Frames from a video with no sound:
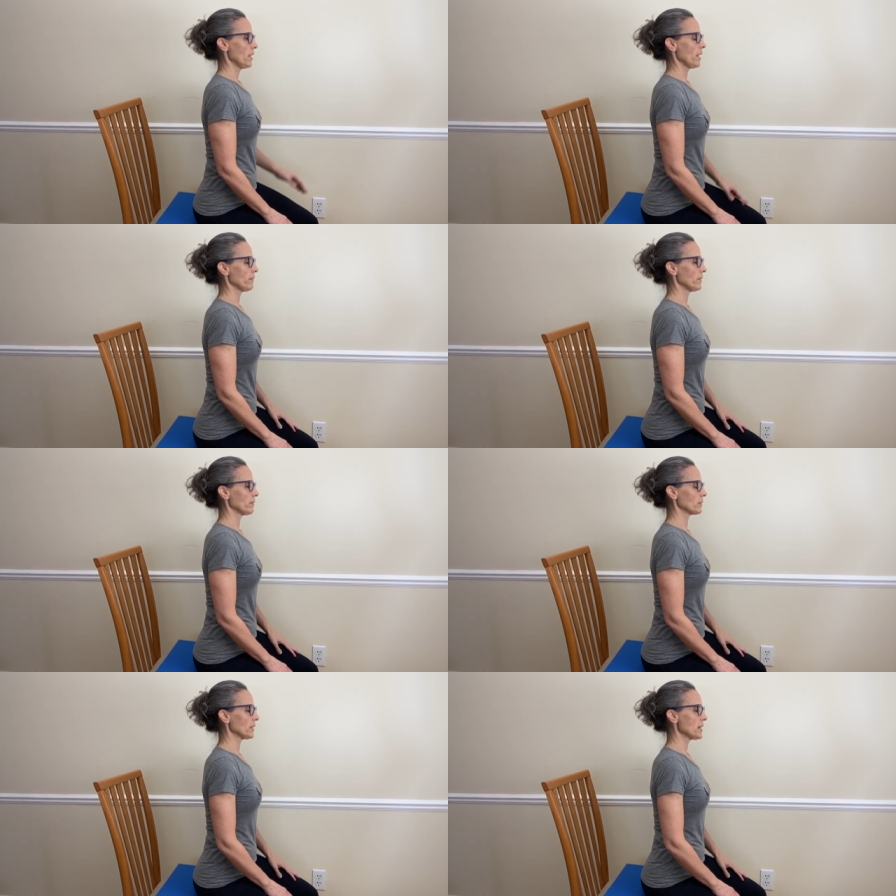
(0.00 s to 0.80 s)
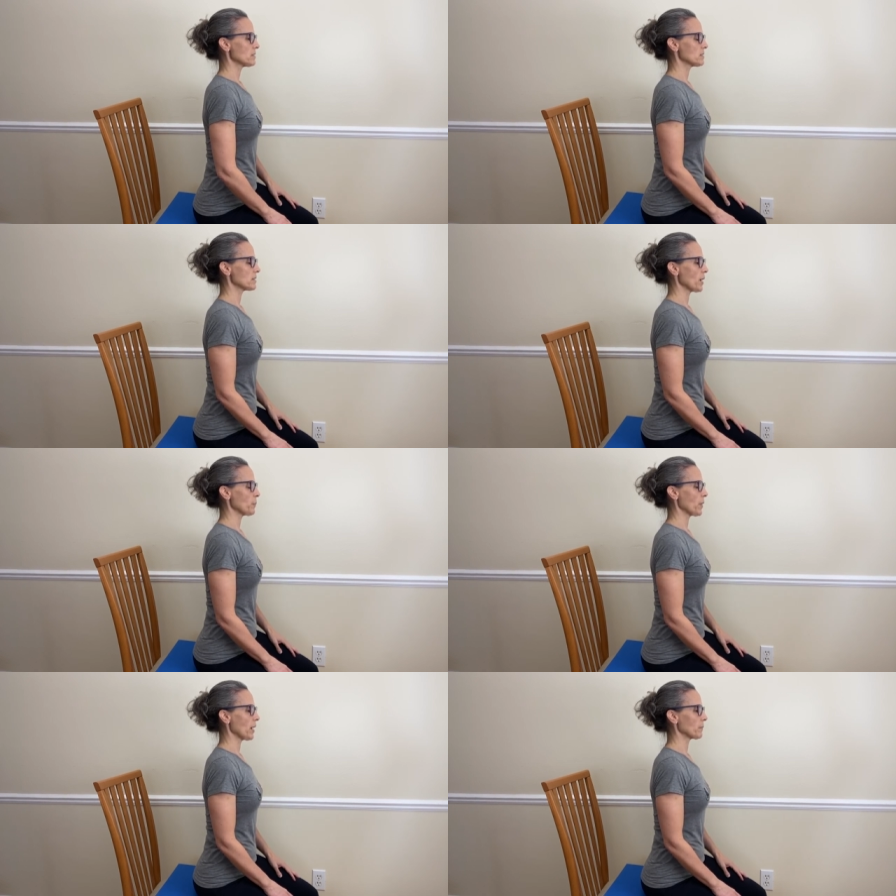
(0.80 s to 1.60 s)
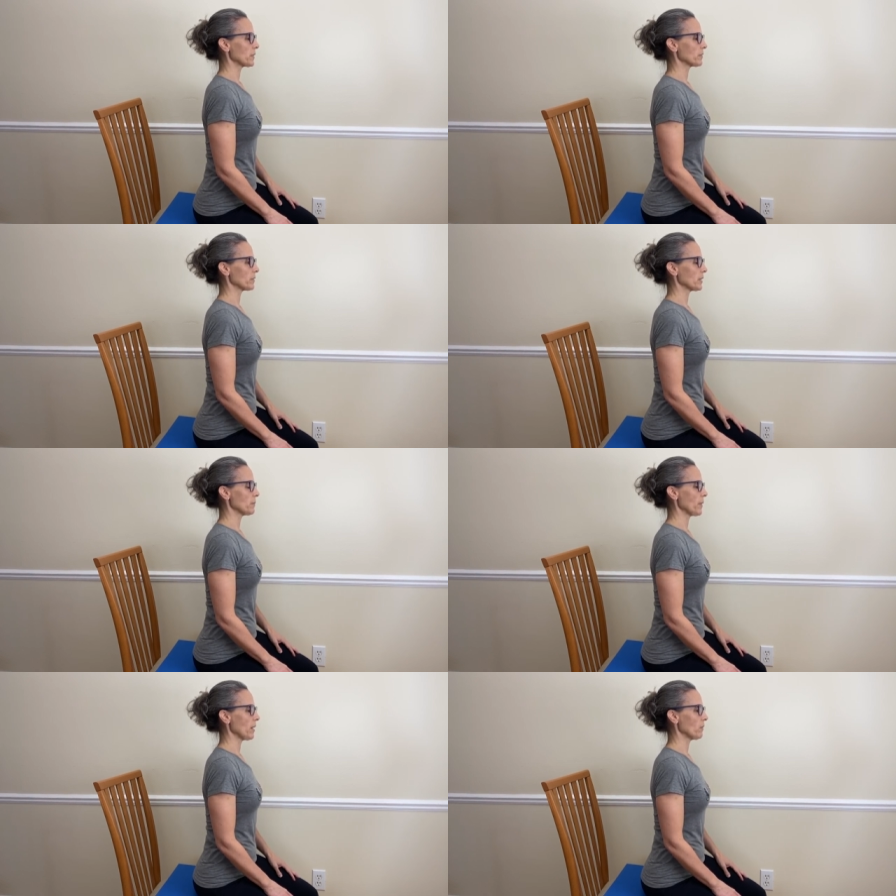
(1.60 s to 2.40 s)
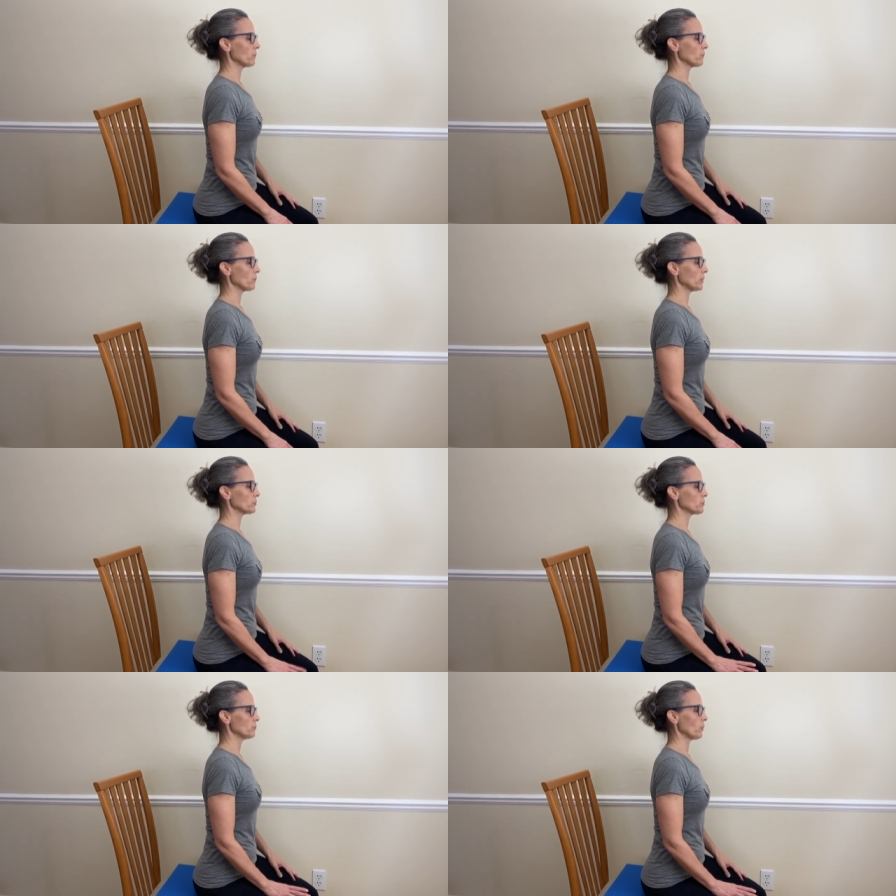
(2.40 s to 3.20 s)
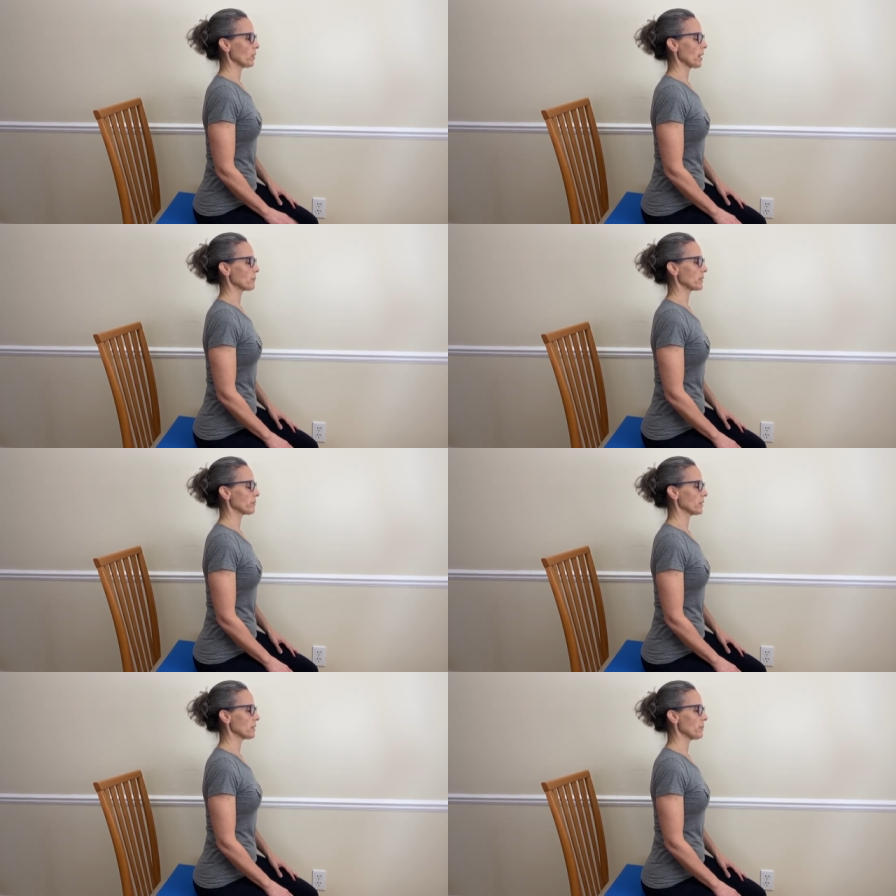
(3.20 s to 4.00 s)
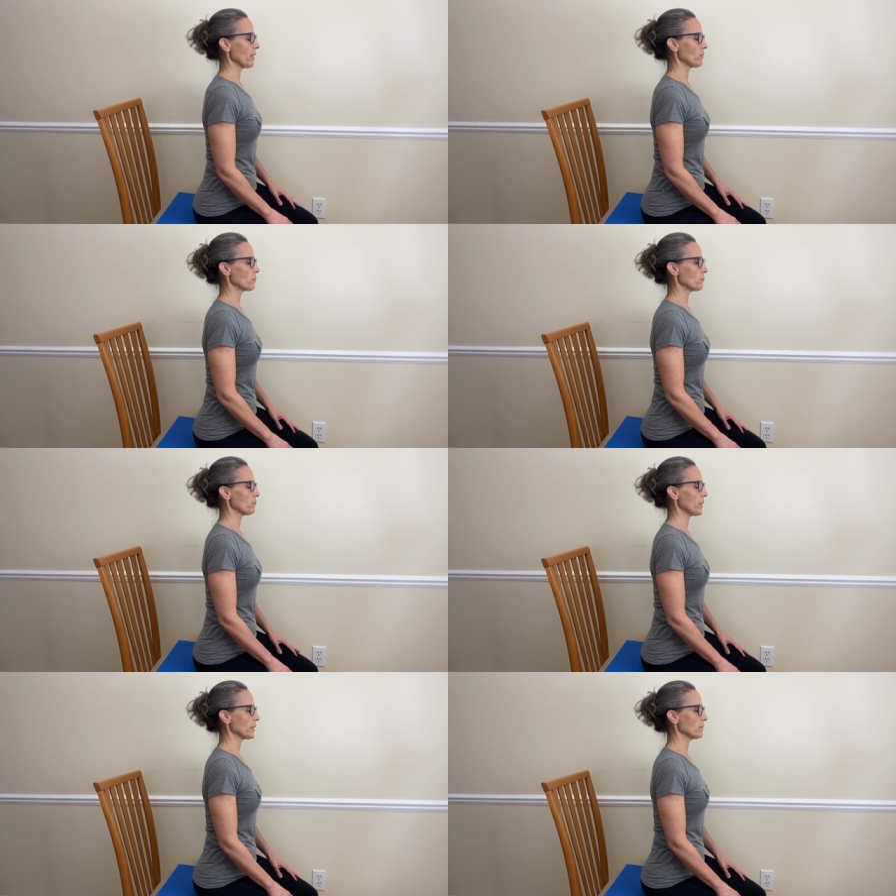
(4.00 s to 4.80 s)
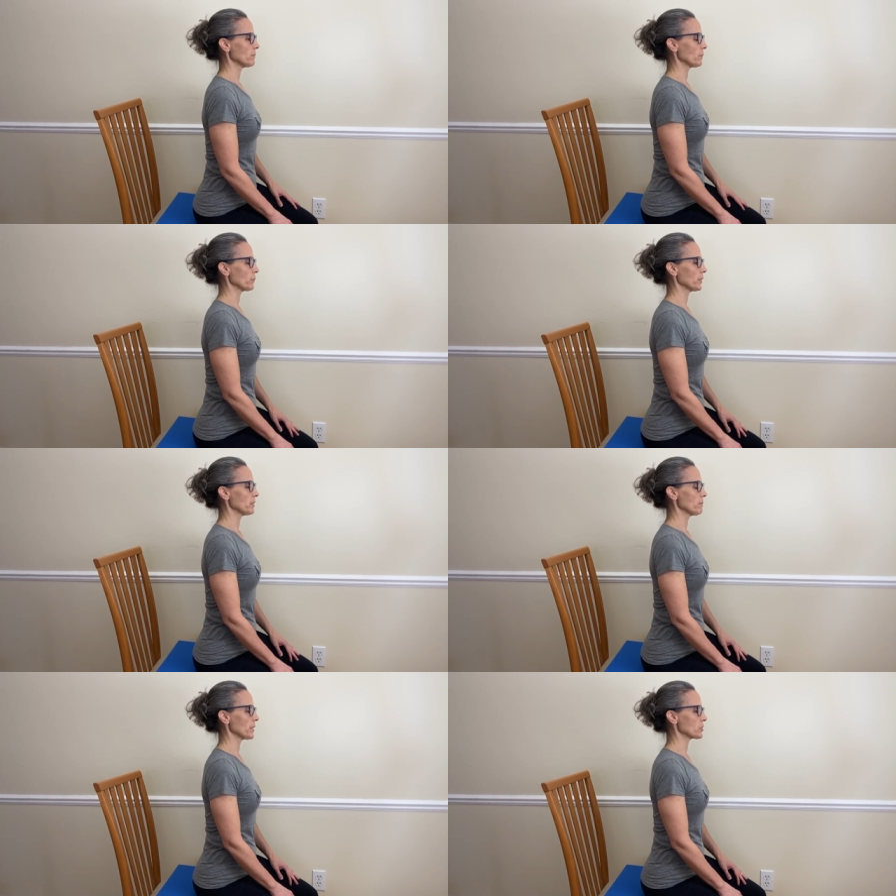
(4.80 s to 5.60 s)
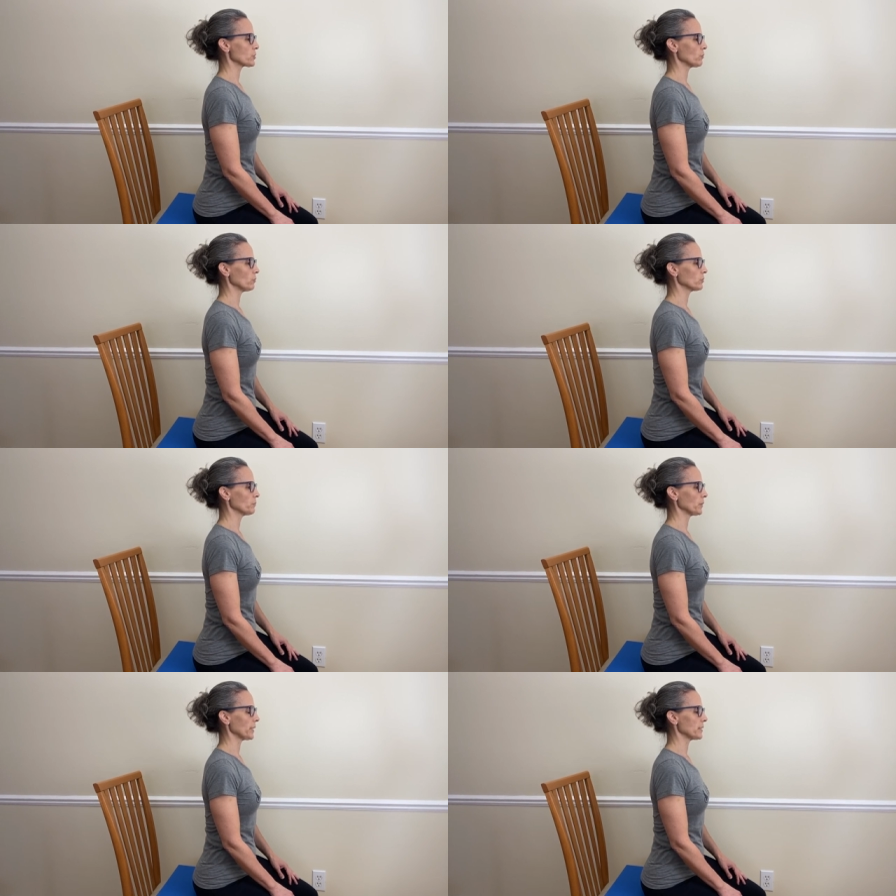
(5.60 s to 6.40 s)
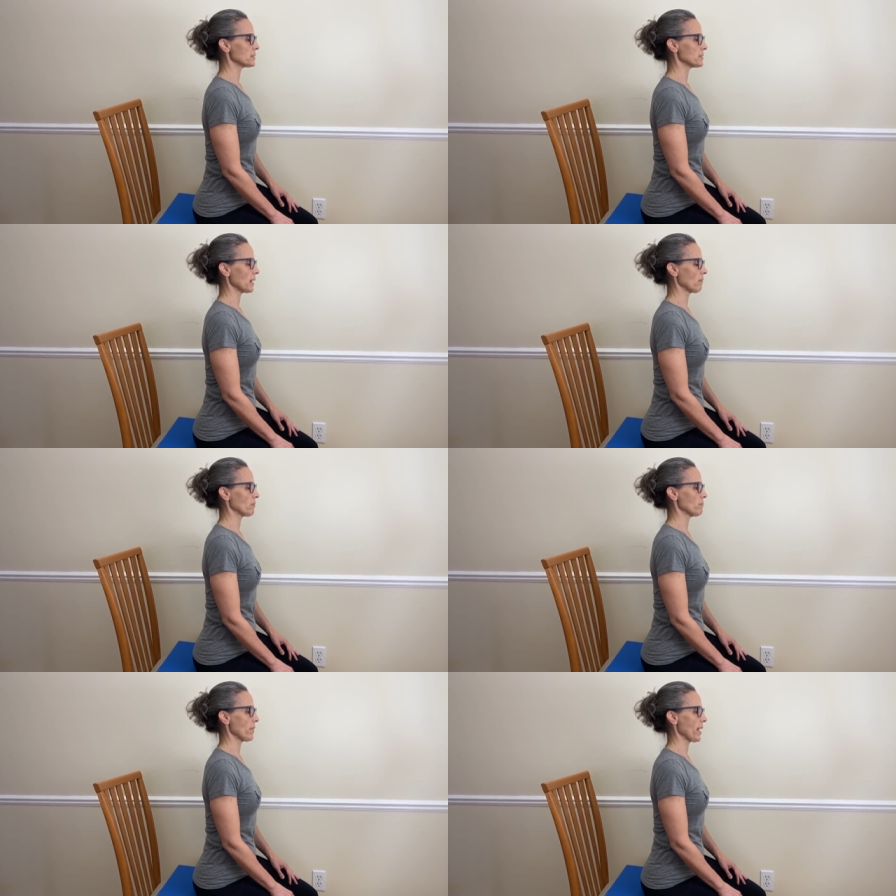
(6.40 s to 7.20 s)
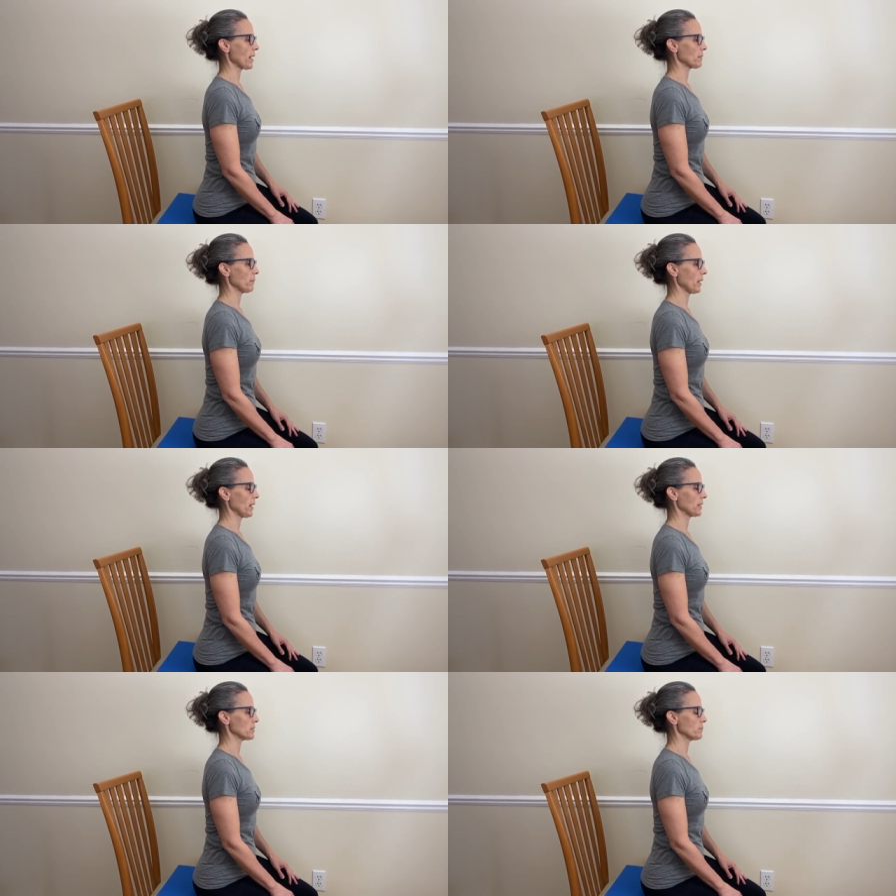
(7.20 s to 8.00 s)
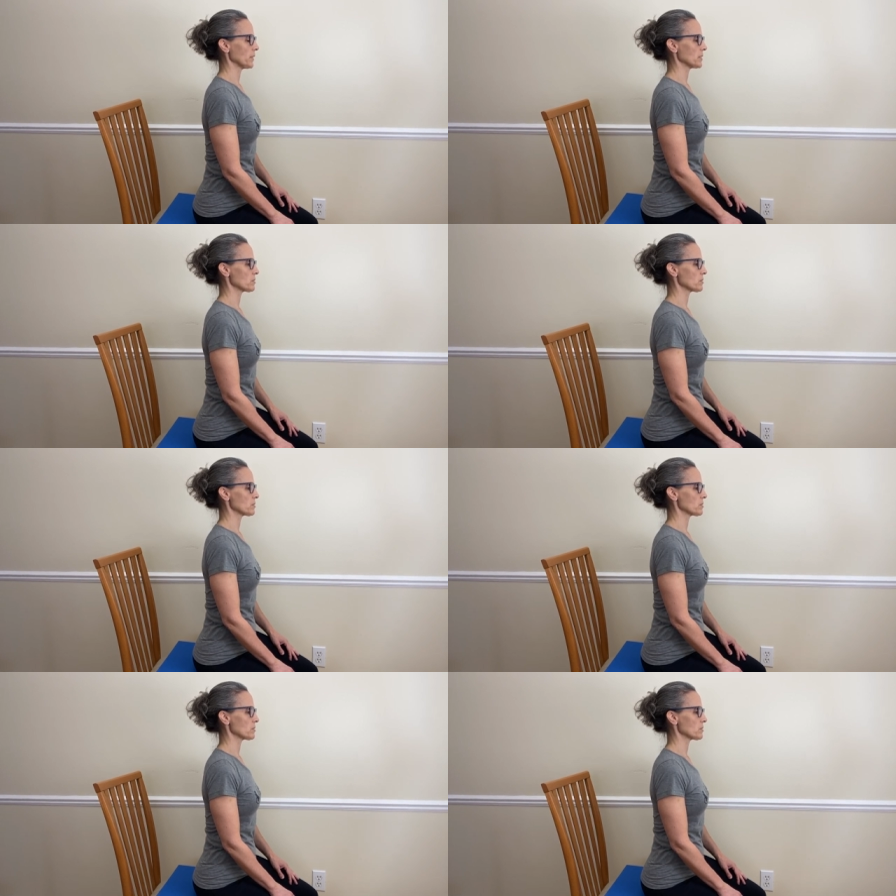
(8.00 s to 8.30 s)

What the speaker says: And then the last step, I'm gonna think about, well, two more. I'm gonna think about bringing my shoulder blades down and back behind me.